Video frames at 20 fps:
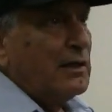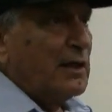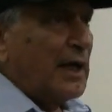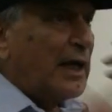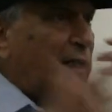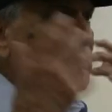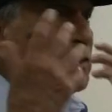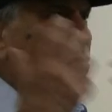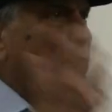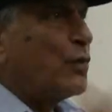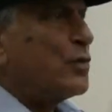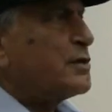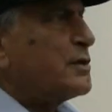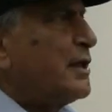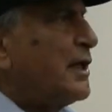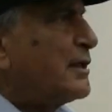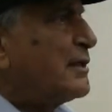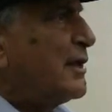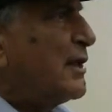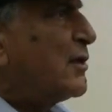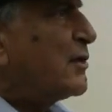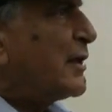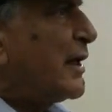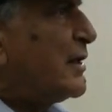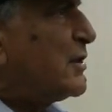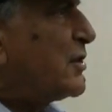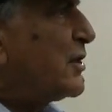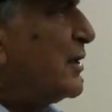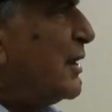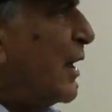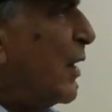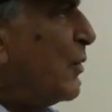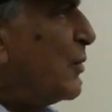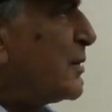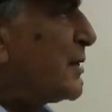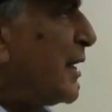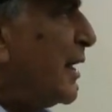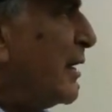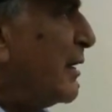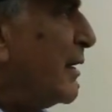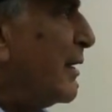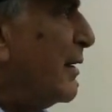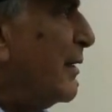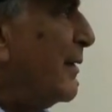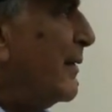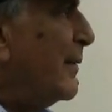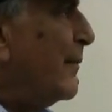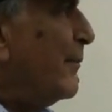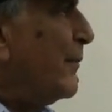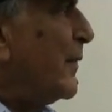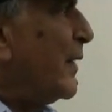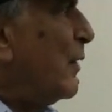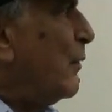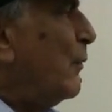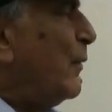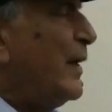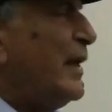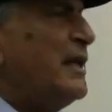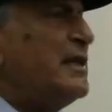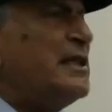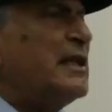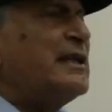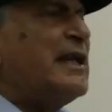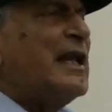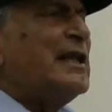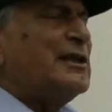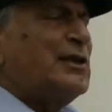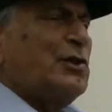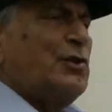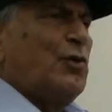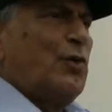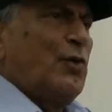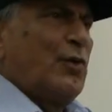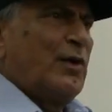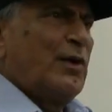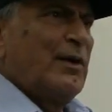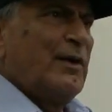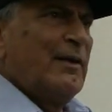nine doors take their attention outside. Where is the tenth door?